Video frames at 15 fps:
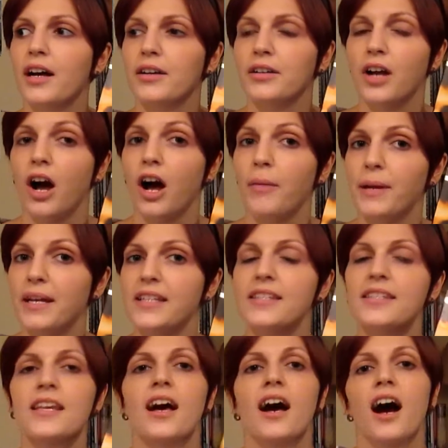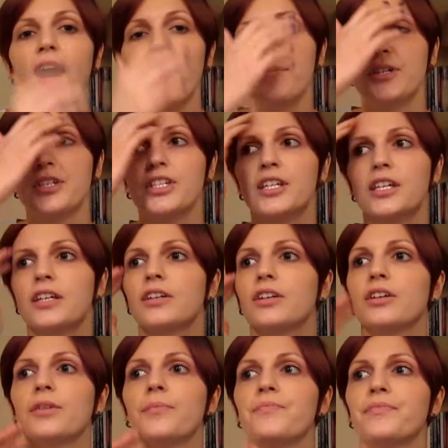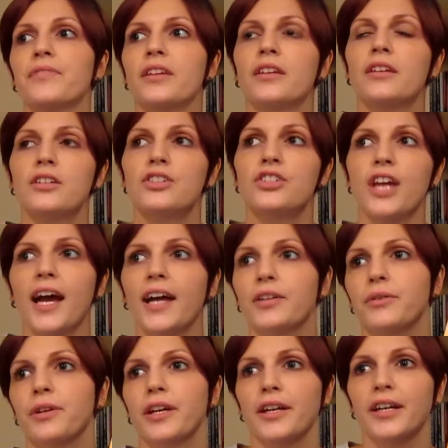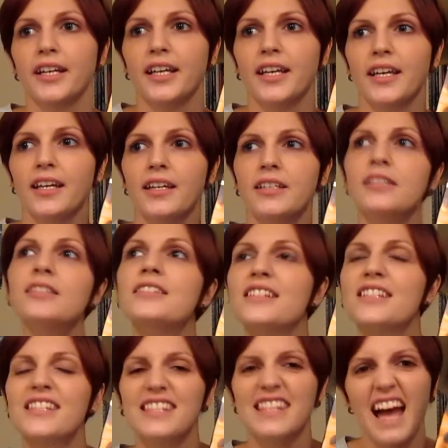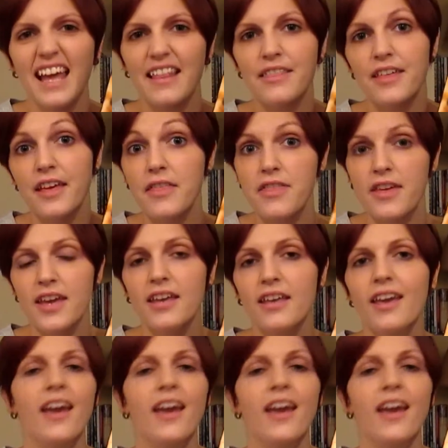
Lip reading: comments up until January 9th, I think,